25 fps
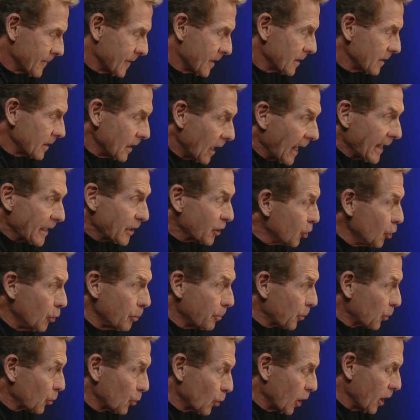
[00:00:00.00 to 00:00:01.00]
like
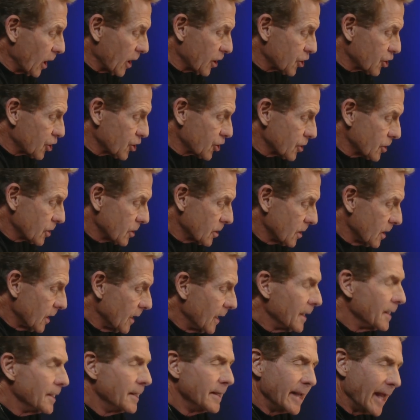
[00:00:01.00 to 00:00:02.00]
Cooper Rush.
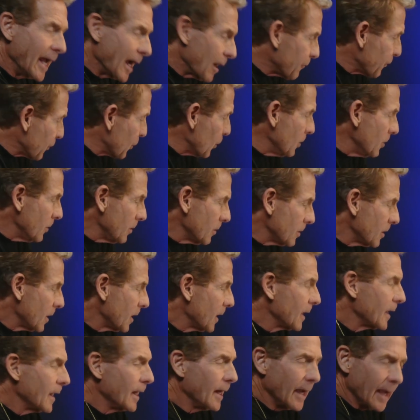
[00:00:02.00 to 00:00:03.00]
Never,
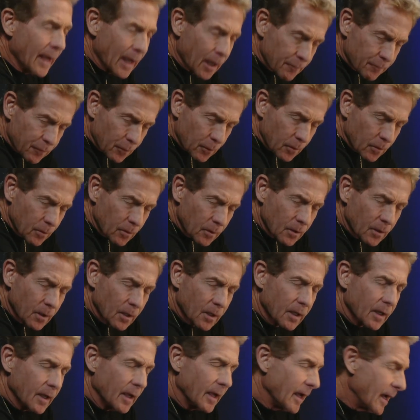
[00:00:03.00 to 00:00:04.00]
ever,
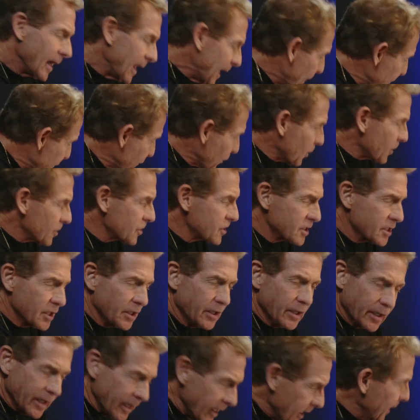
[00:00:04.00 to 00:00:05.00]
ever
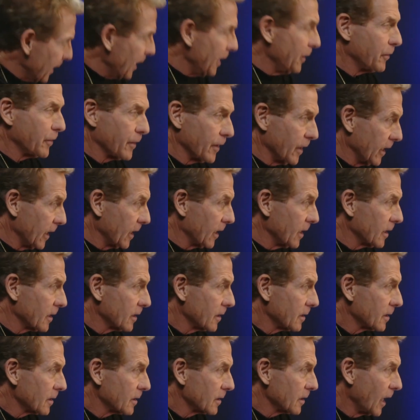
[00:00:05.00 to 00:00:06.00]
seen anything
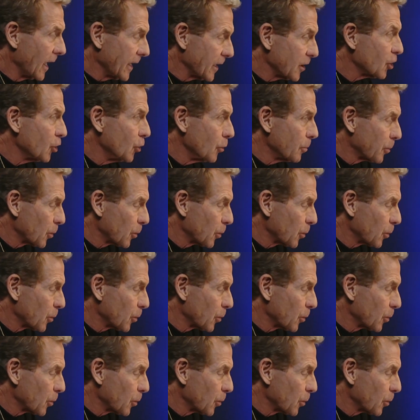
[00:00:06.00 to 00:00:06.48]
like Cooper